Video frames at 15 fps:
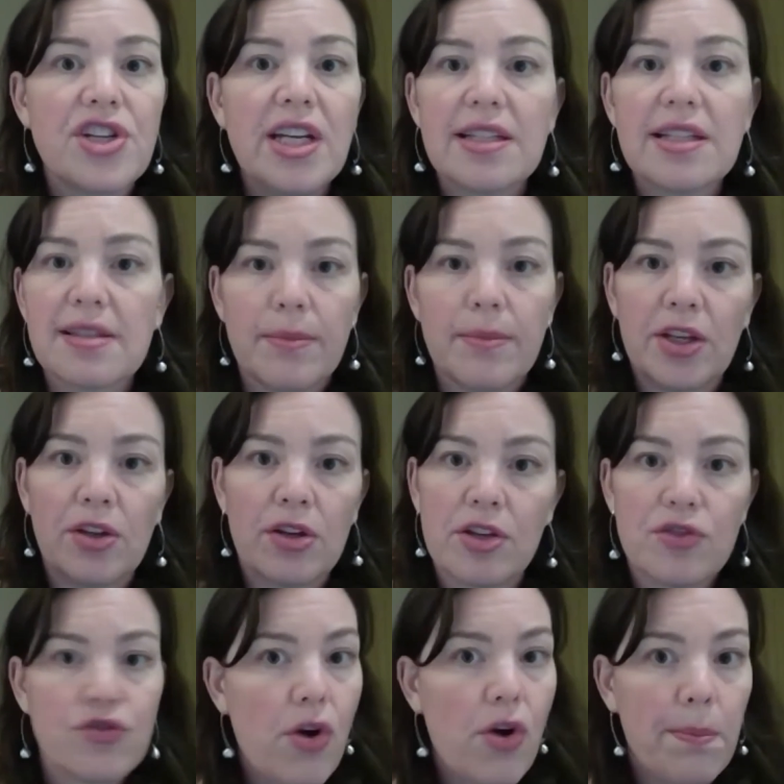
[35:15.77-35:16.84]
It's something you can
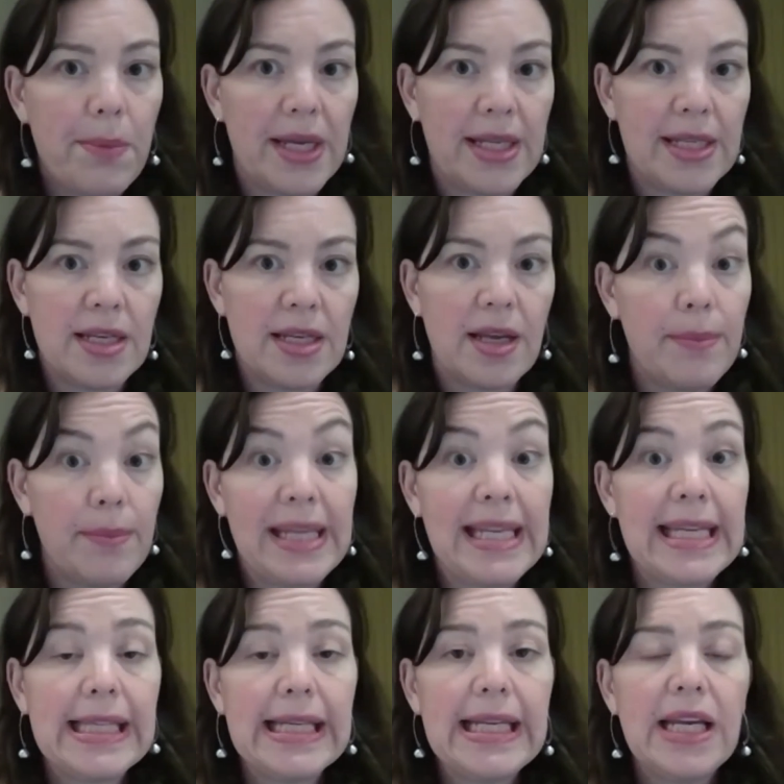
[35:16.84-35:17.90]
drop in
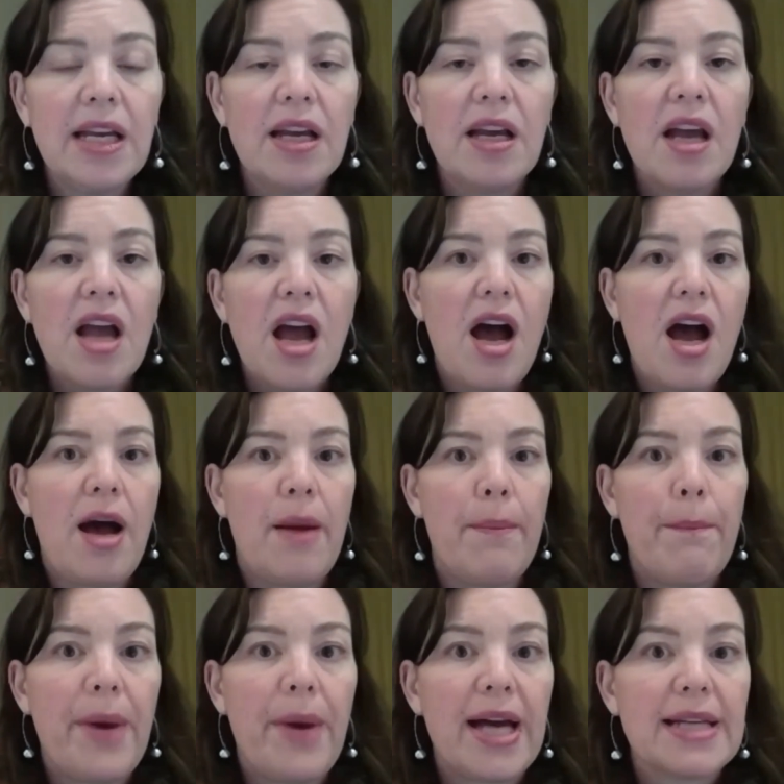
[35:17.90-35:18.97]
immediately.
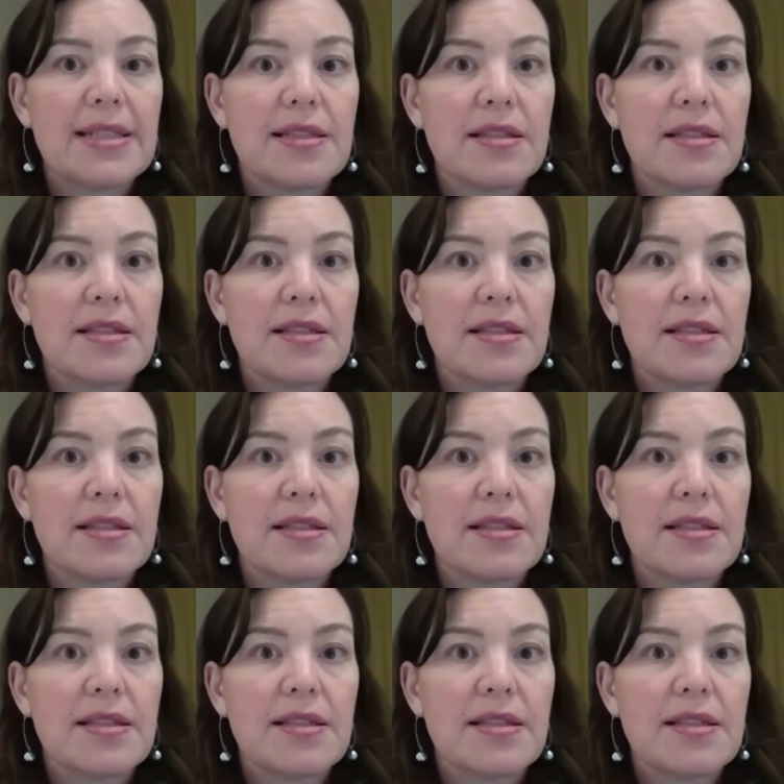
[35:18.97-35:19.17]
But